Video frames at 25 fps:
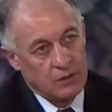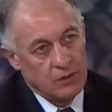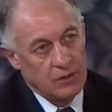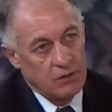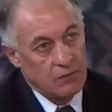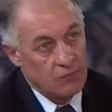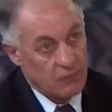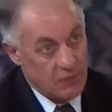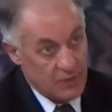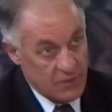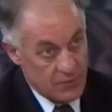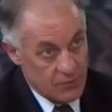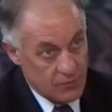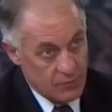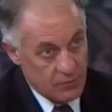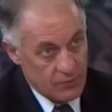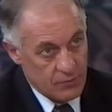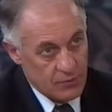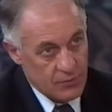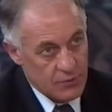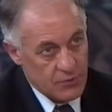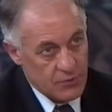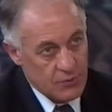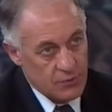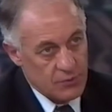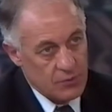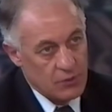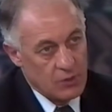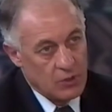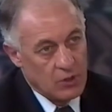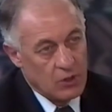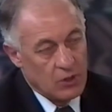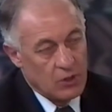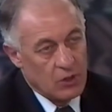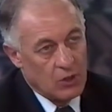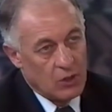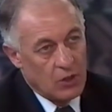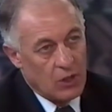investors,
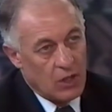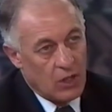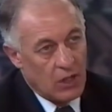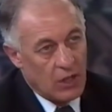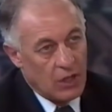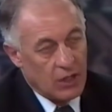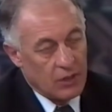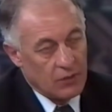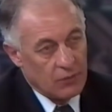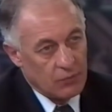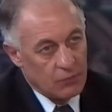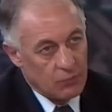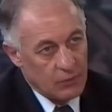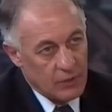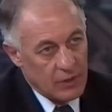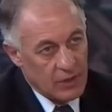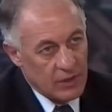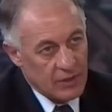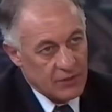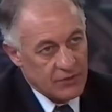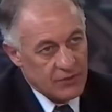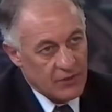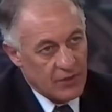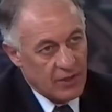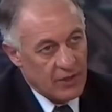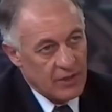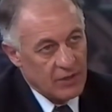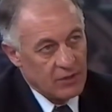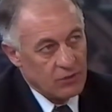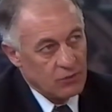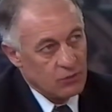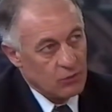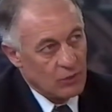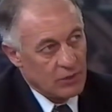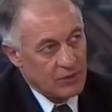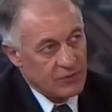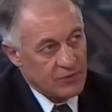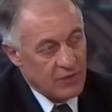and we are
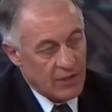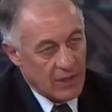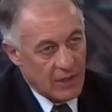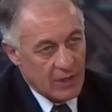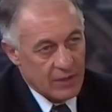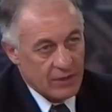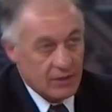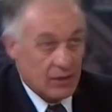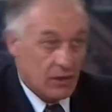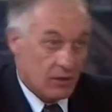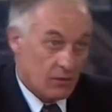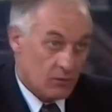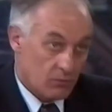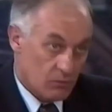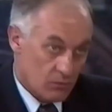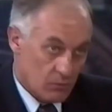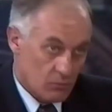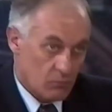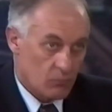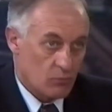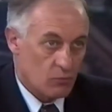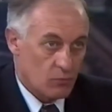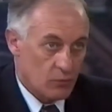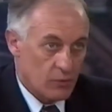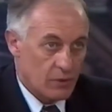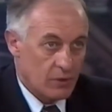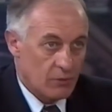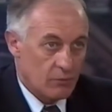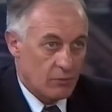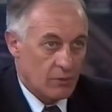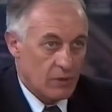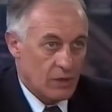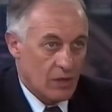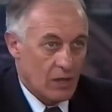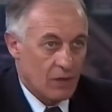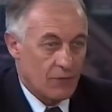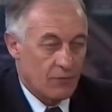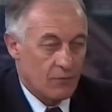trying to attract, and
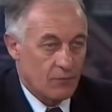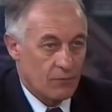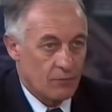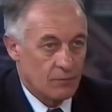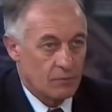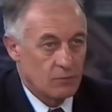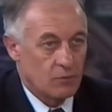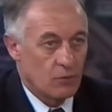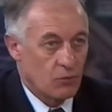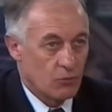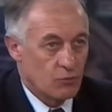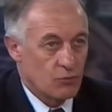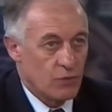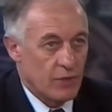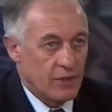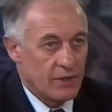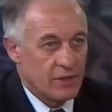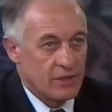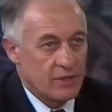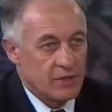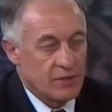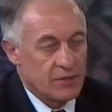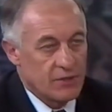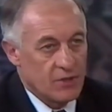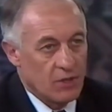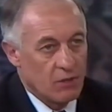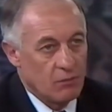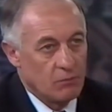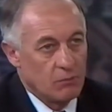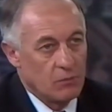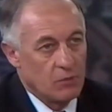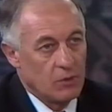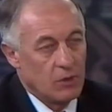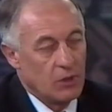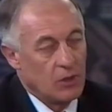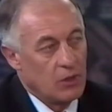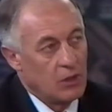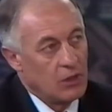we have already
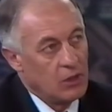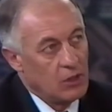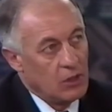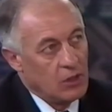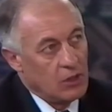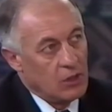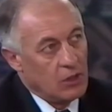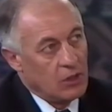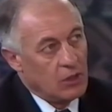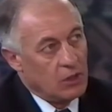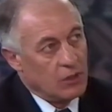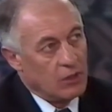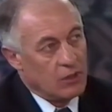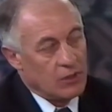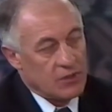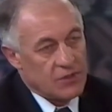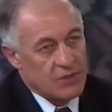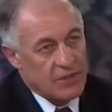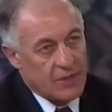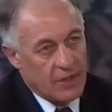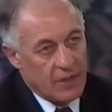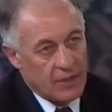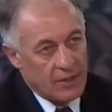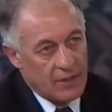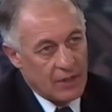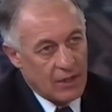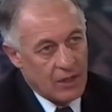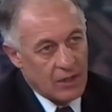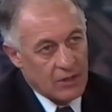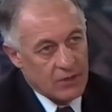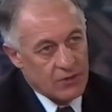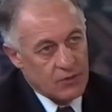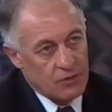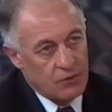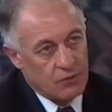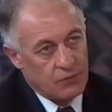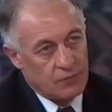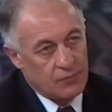some
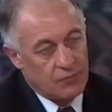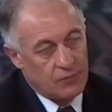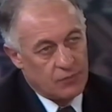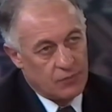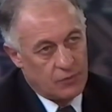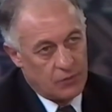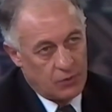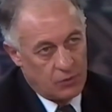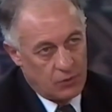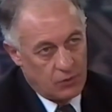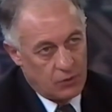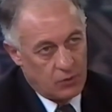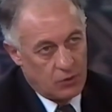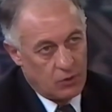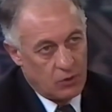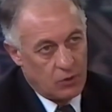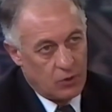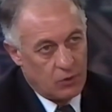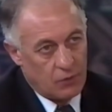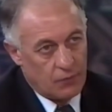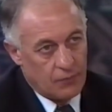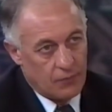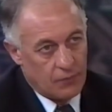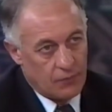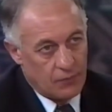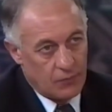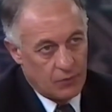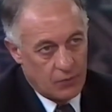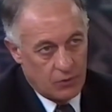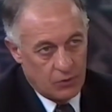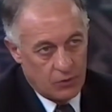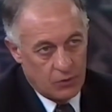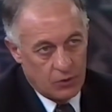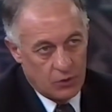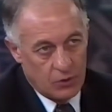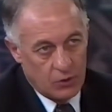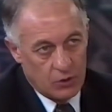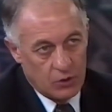signals
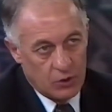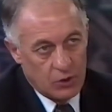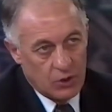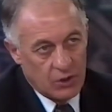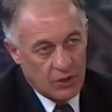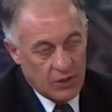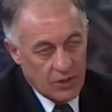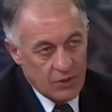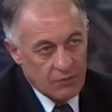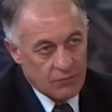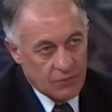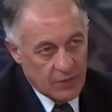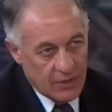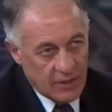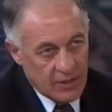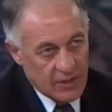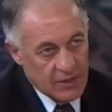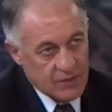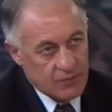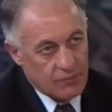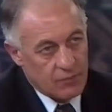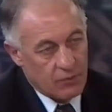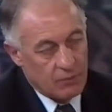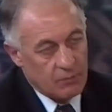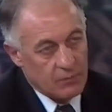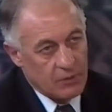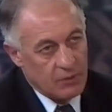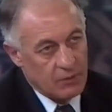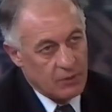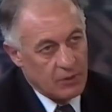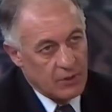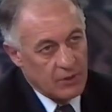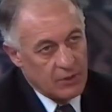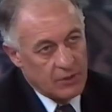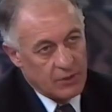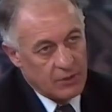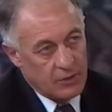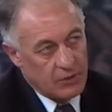of interest from
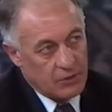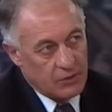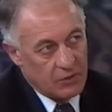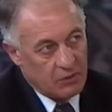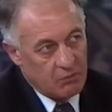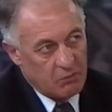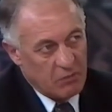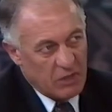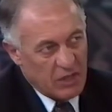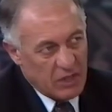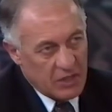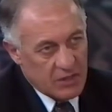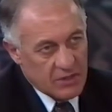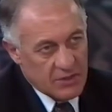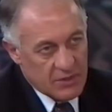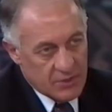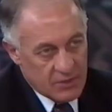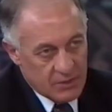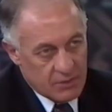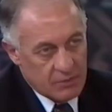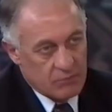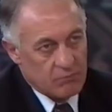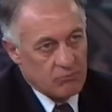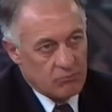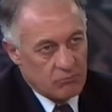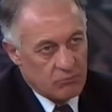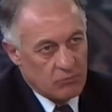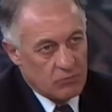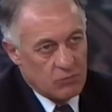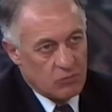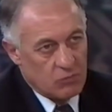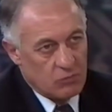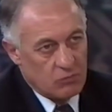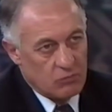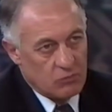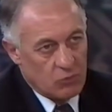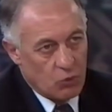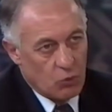the biggest
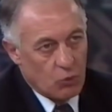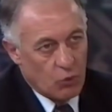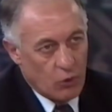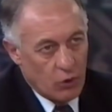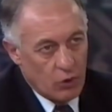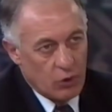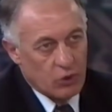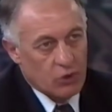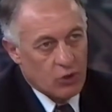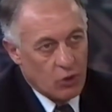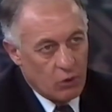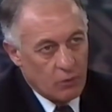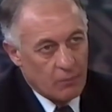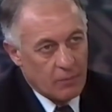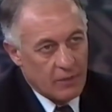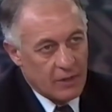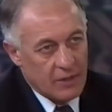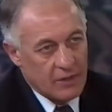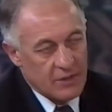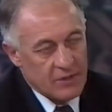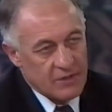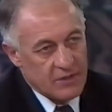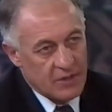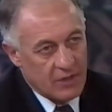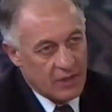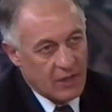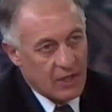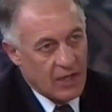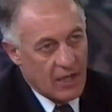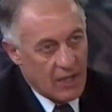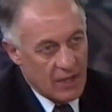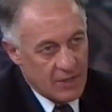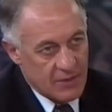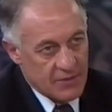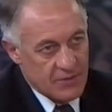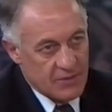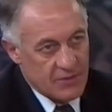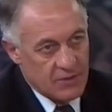world companies in
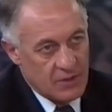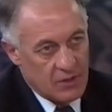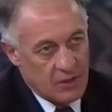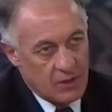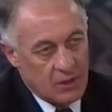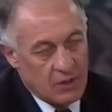gas.